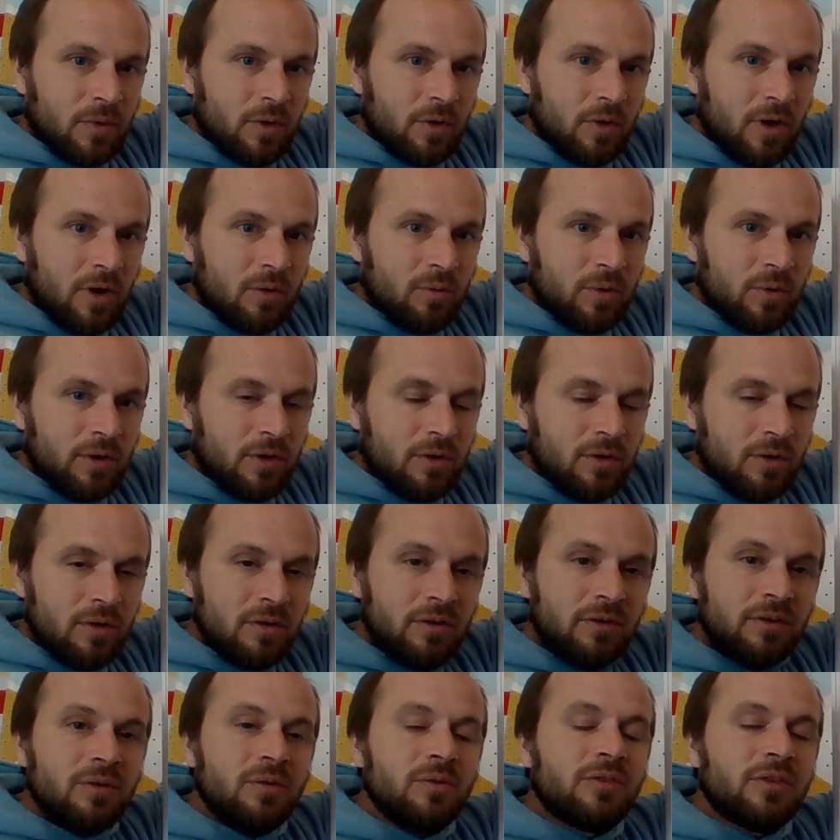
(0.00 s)
All right, we
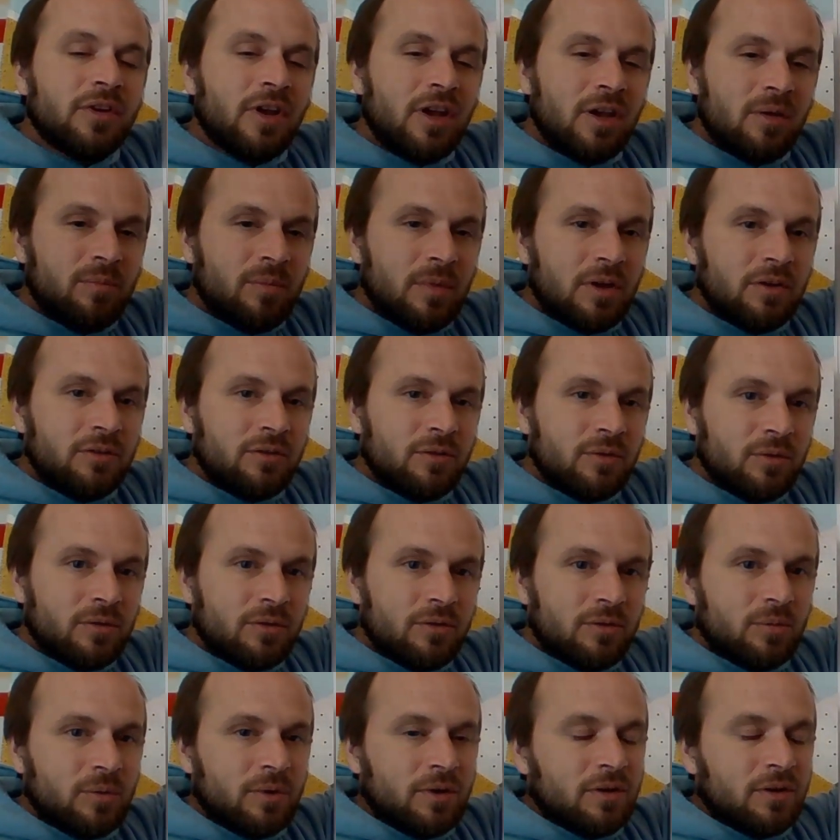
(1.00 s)
could do tape
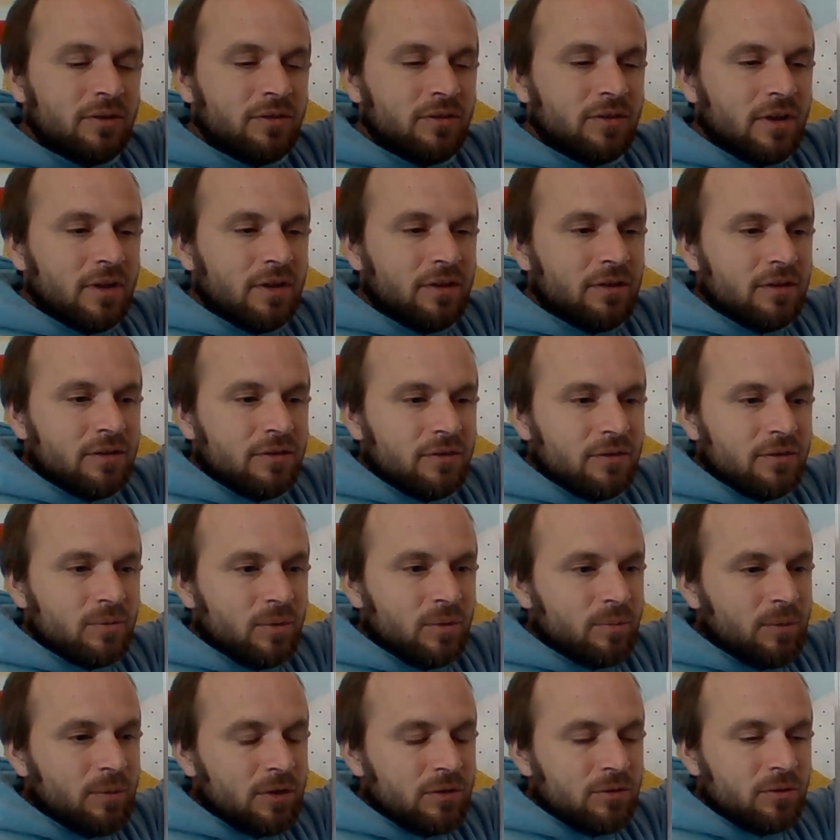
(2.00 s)
measures. We could say this.
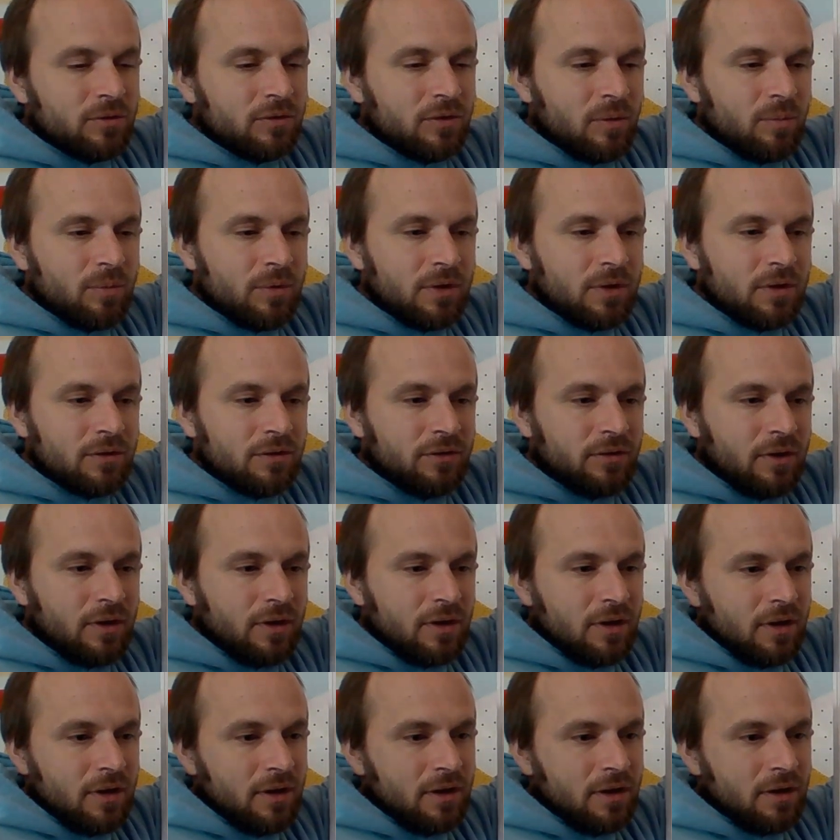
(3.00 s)
We measure something and
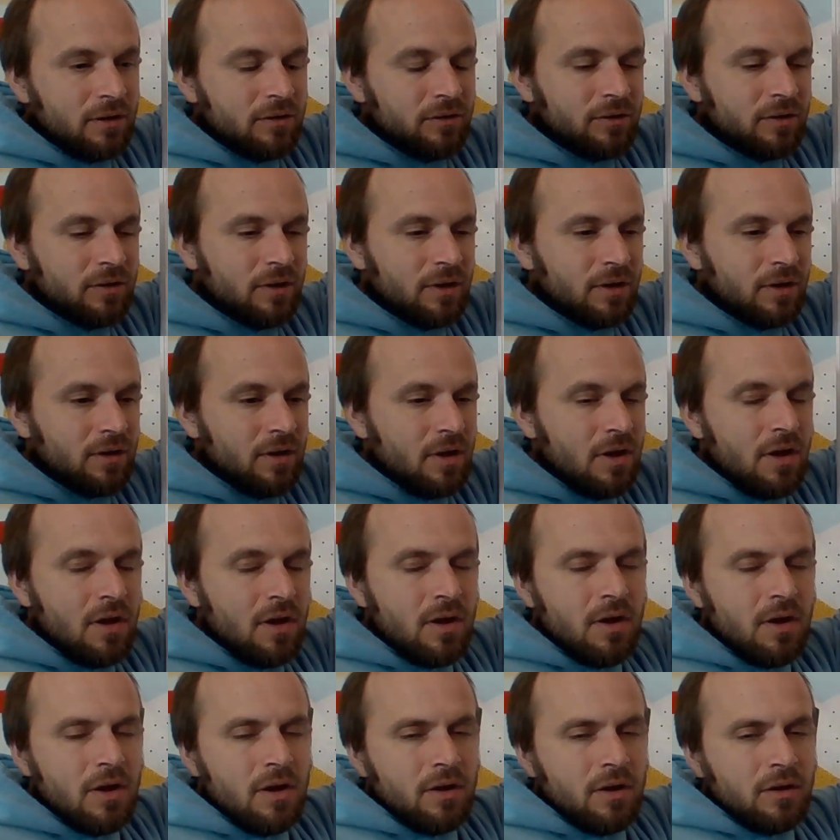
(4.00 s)
say it's
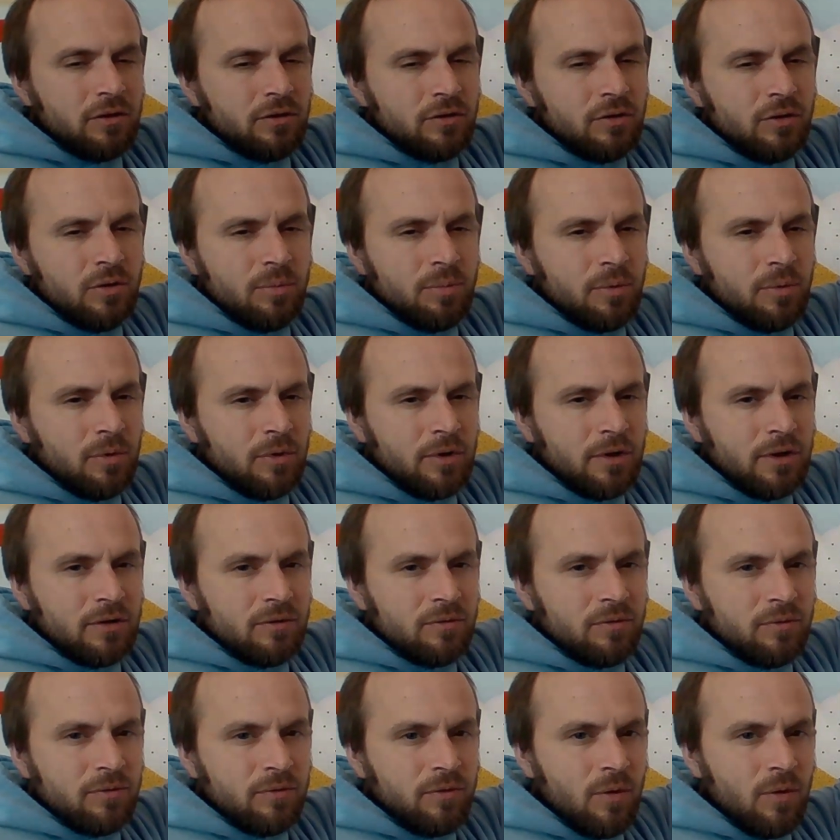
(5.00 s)

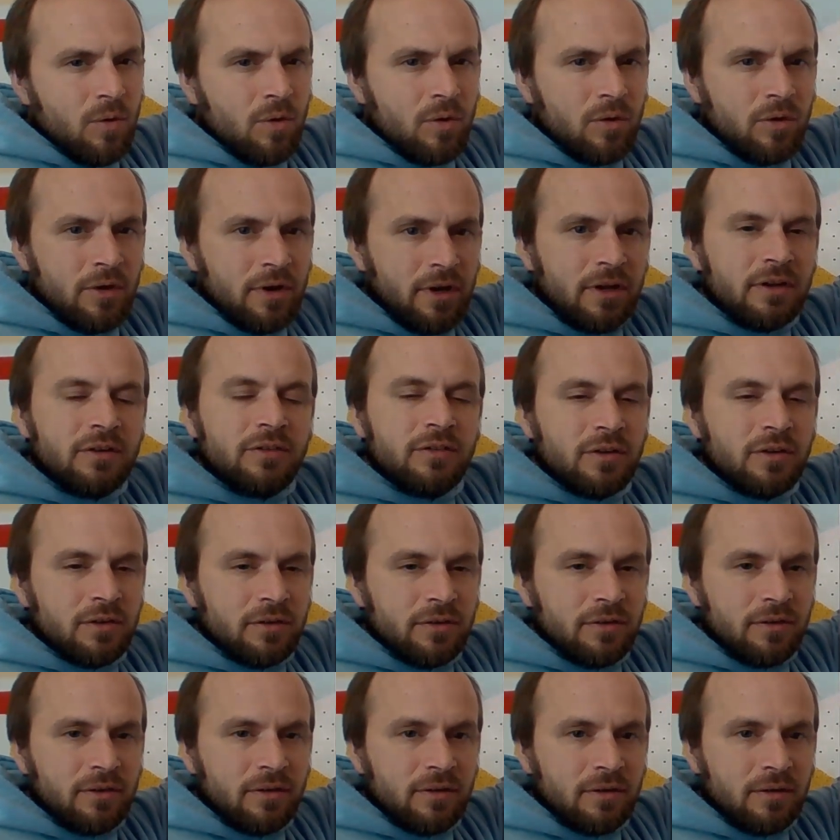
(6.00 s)
2.4
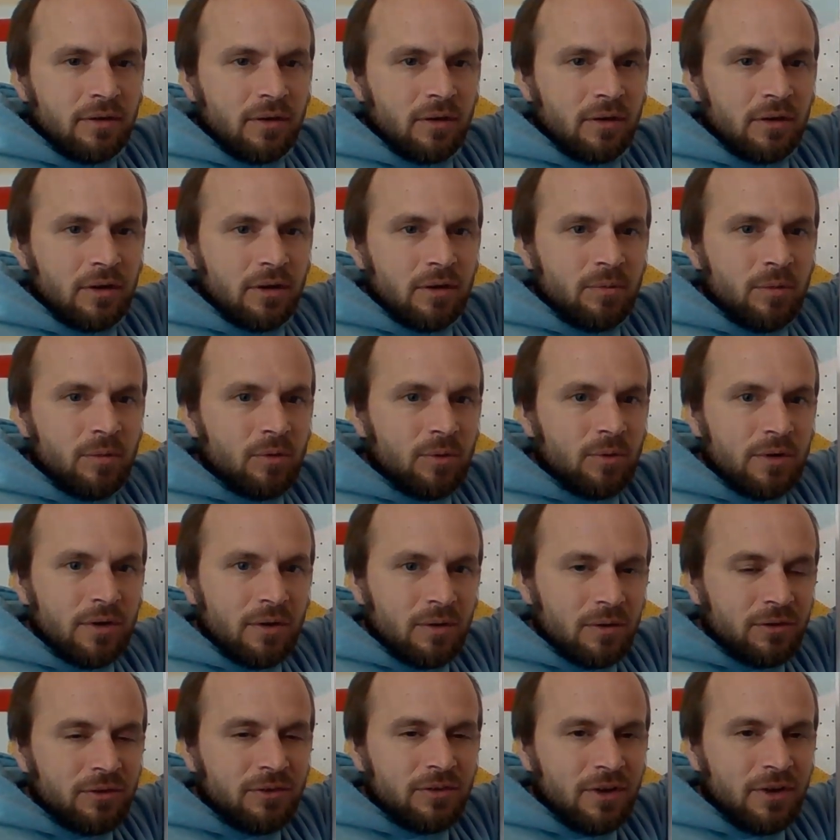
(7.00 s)
inches. Okay, but we
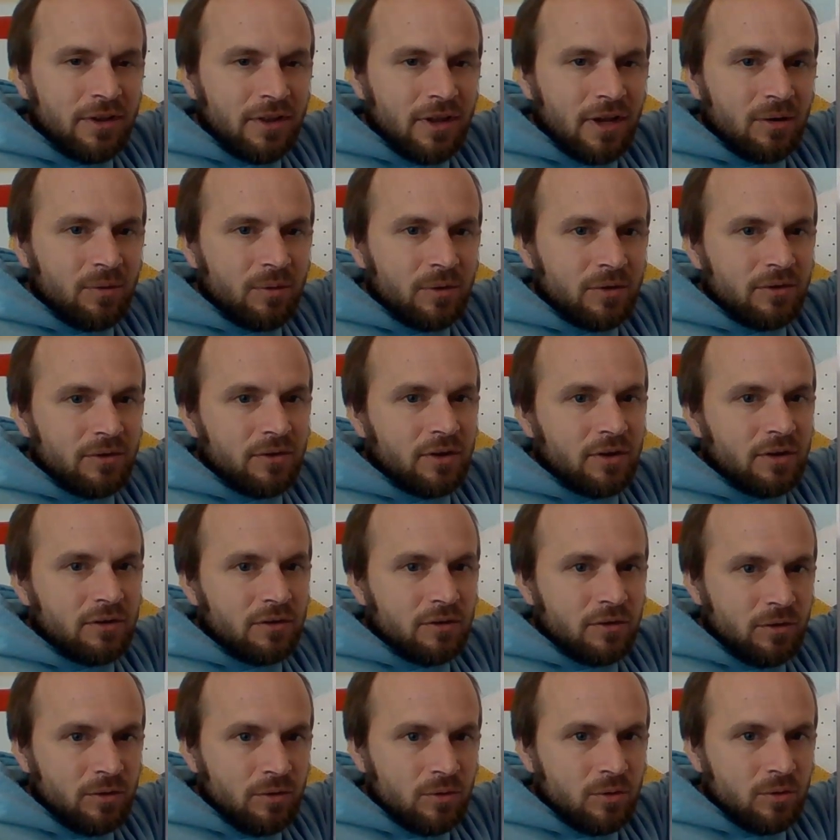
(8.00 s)
don't say that. We say
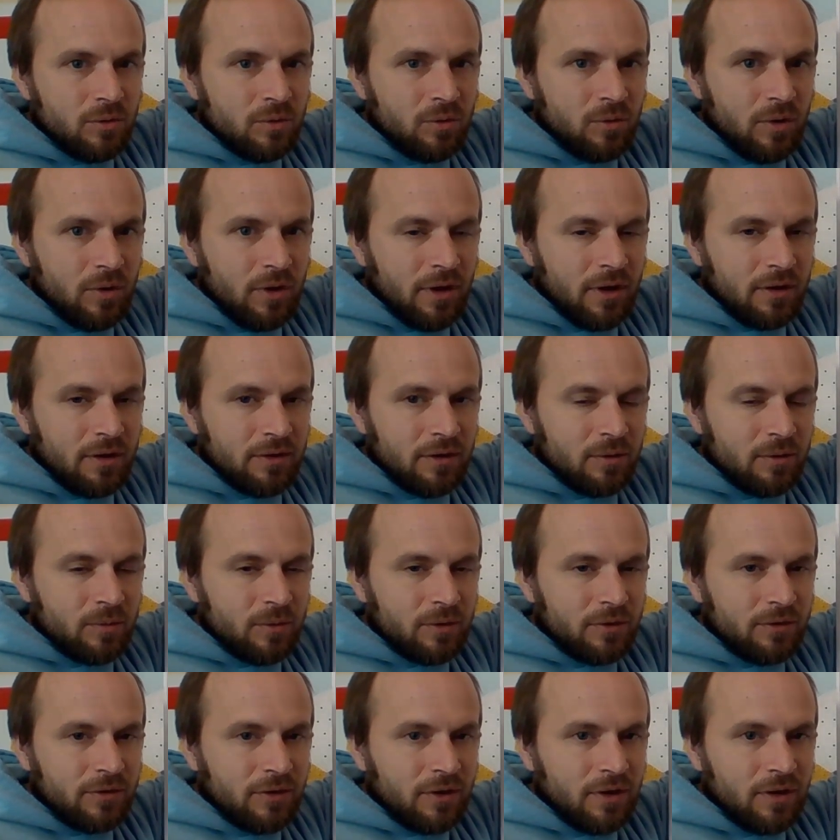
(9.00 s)
2, and then
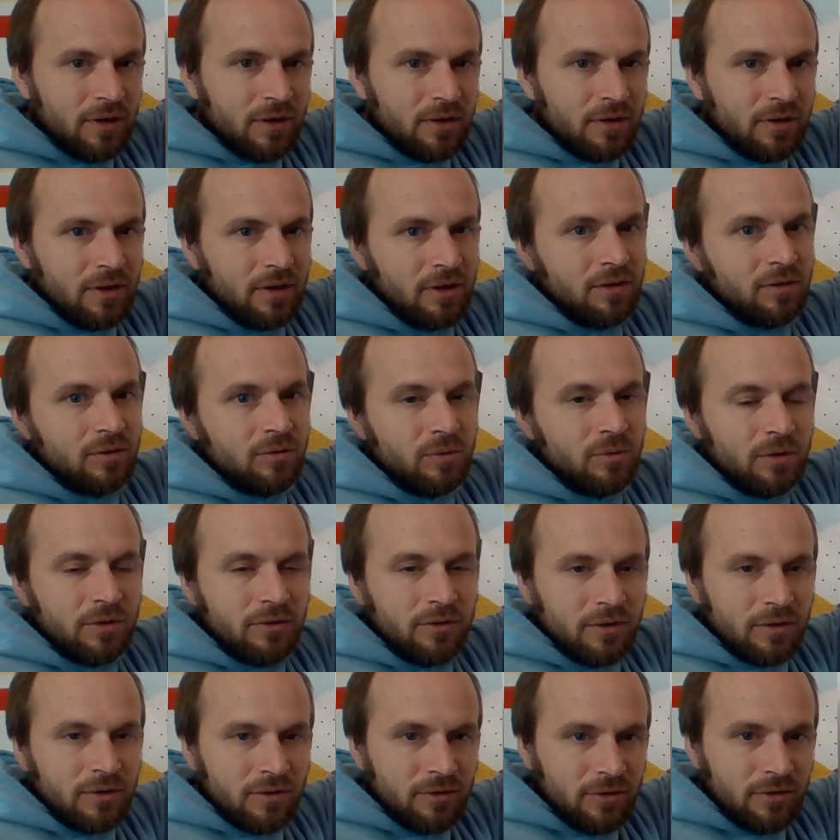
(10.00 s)
we say like
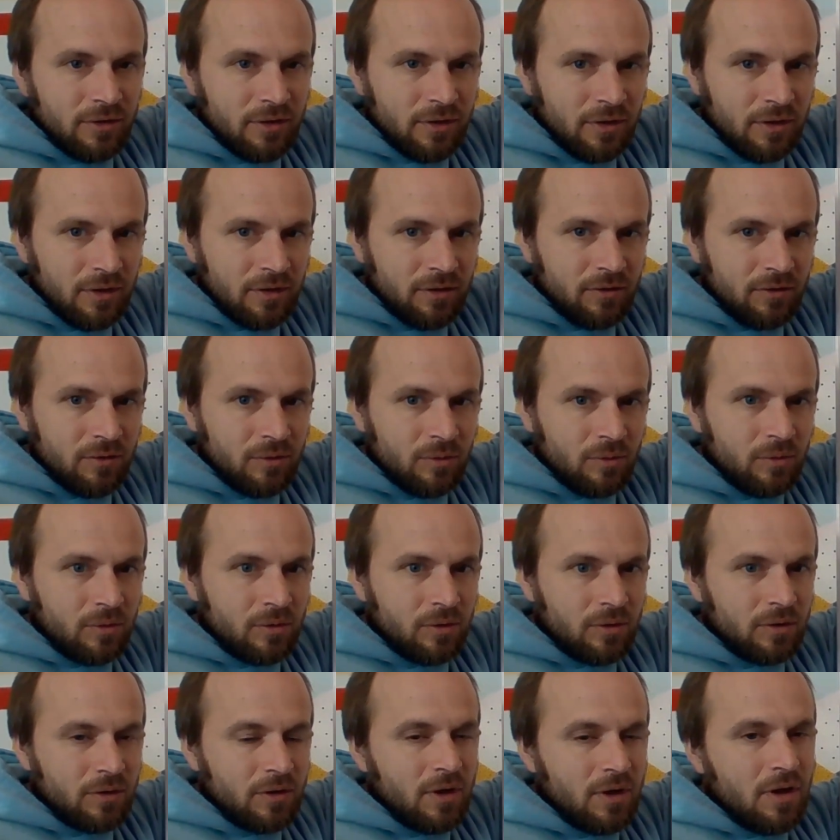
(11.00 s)
3/16
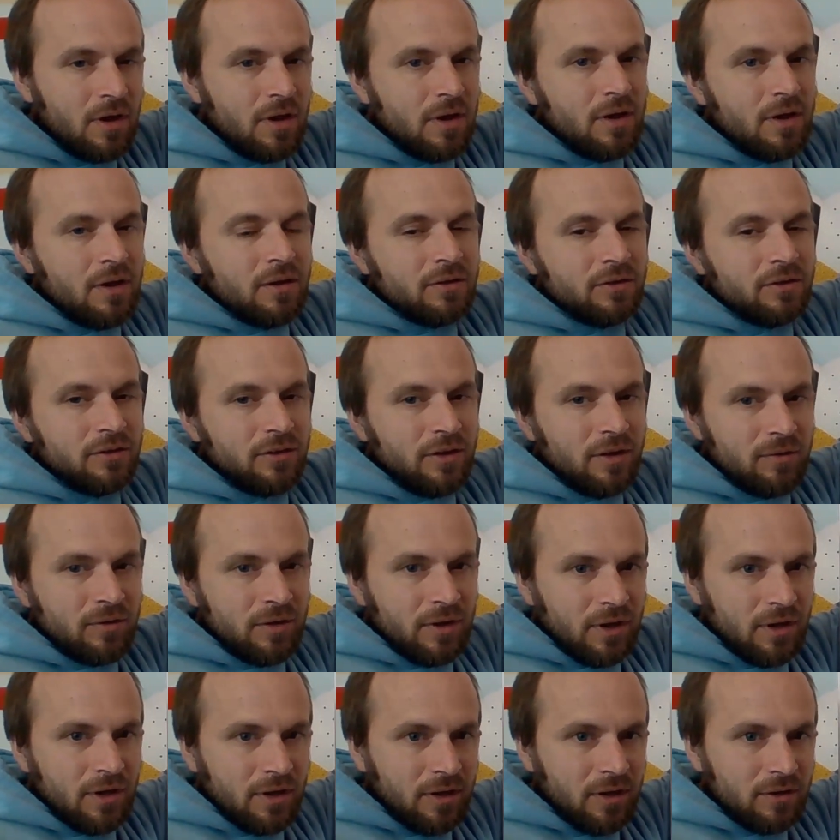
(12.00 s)
or
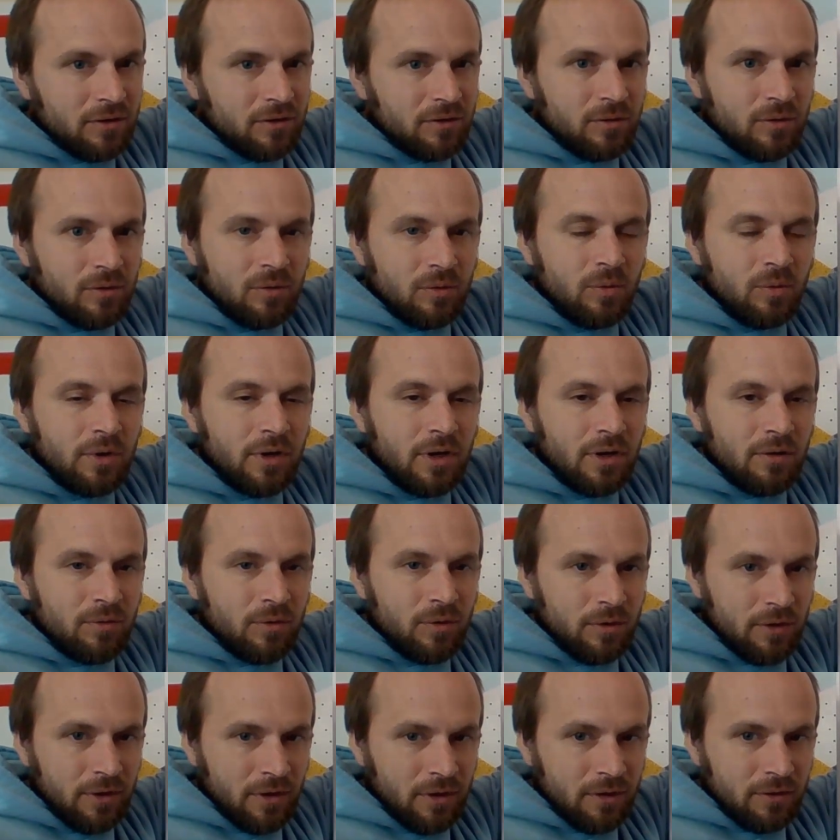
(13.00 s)
7/8 or
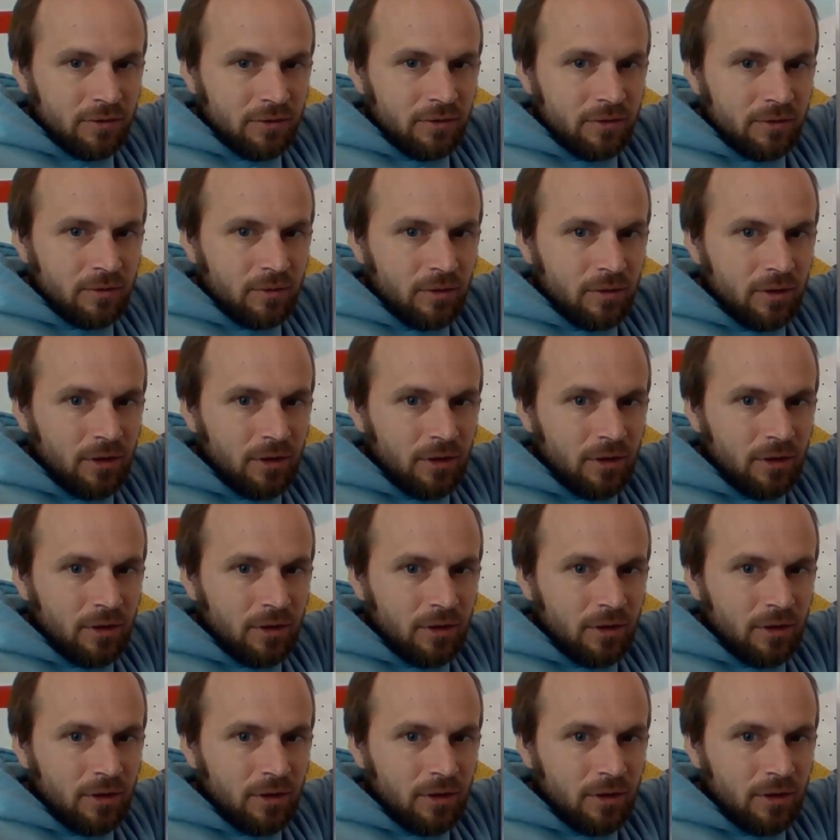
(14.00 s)
whatever it is.